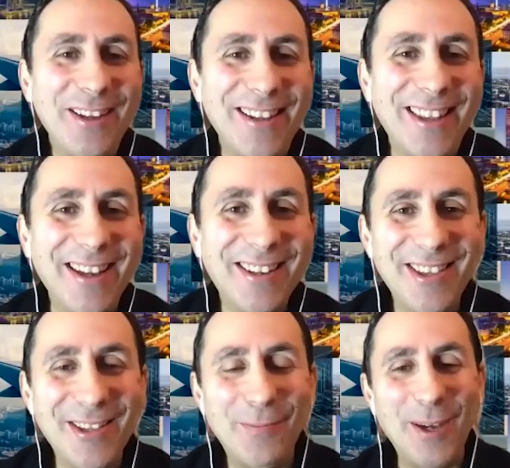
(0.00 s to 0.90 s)
like
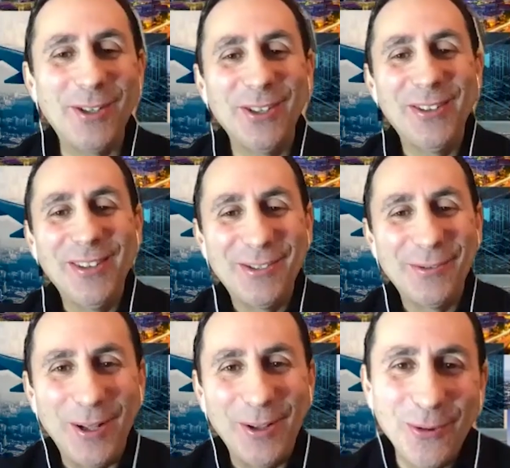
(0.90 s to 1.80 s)
that passion and as
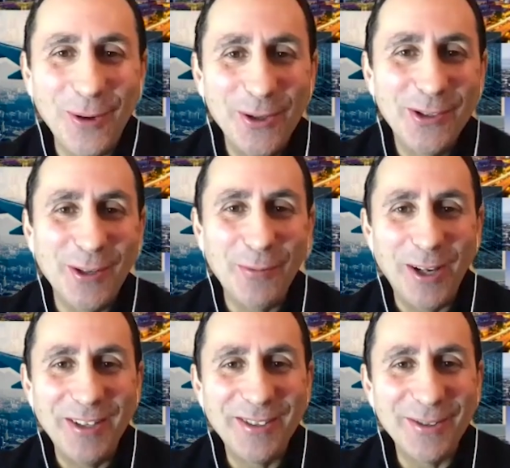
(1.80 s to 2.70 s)
well the way you
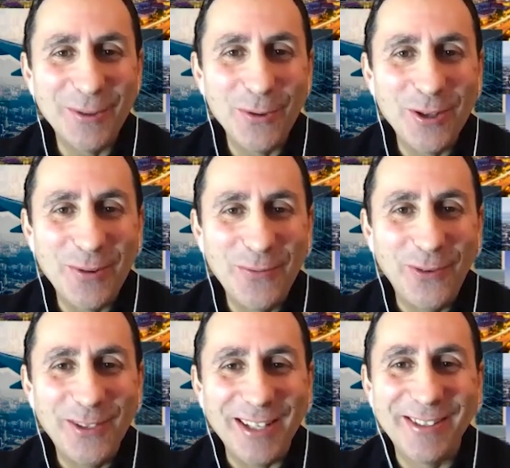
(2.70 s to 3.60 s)
summarize it. You did a
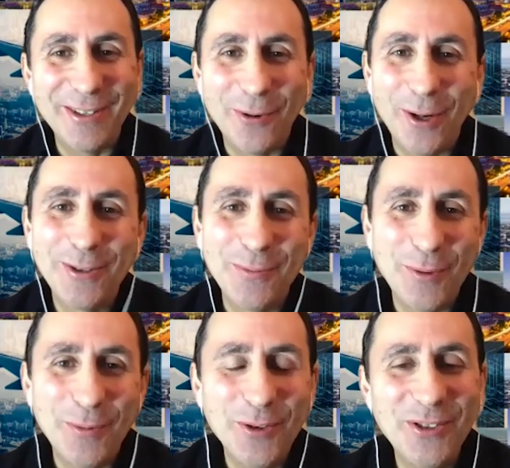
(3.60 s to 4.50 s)
fantastic work to
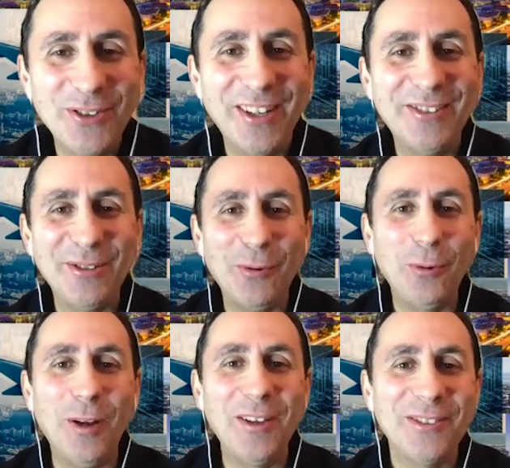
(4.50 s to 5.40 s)
promote your country
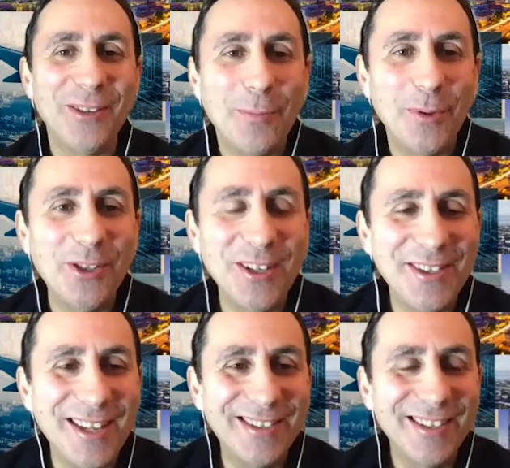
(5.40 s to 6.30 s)
worldwide, so I appreciate
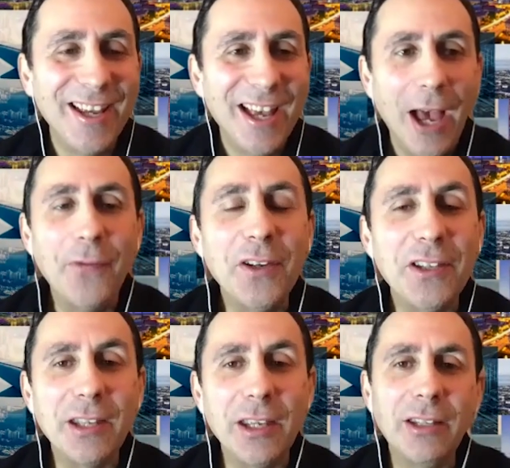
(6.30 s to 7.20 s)
that. I think
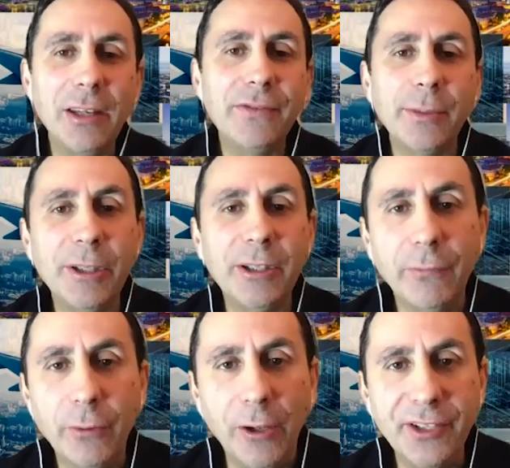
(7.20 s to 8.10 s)
it gives a bit
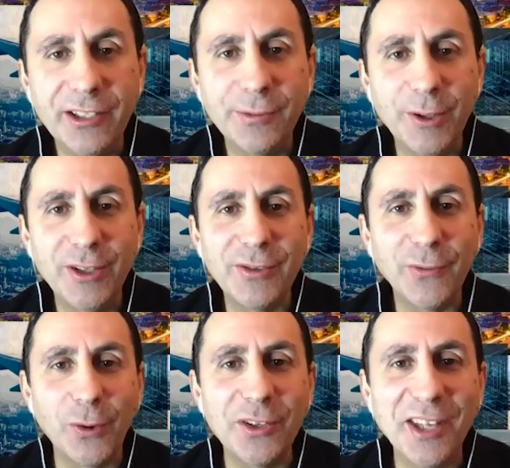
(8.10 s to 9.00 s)
of context because,
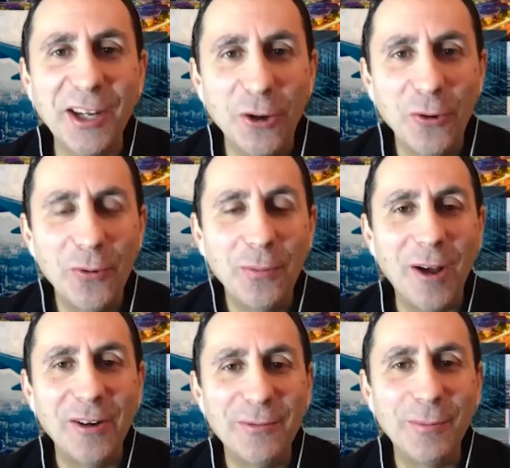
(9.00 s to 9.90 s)
of course, I know
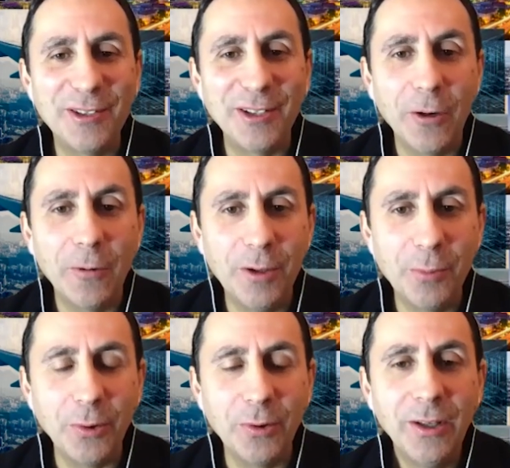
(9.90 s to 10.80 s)
about it, but a lot of
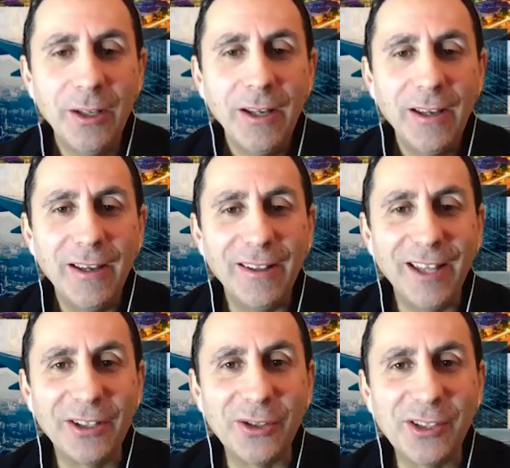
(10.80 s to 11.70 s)
people,
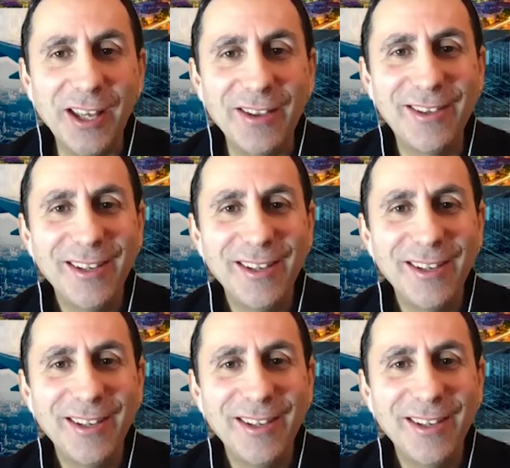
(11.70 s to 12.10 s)
like you said,